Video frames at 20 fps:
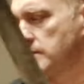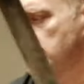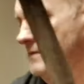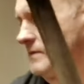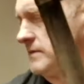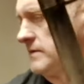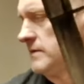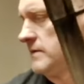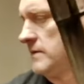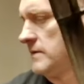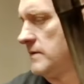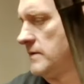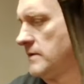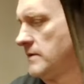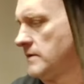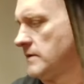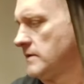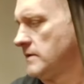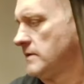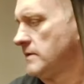
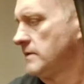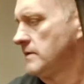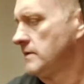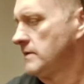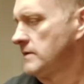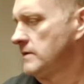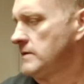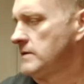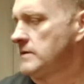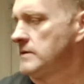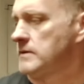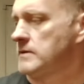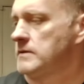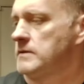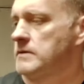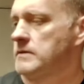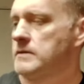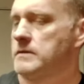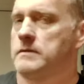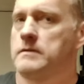
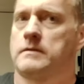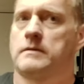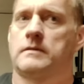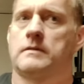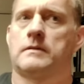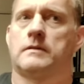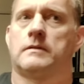No one is speaking in this clip.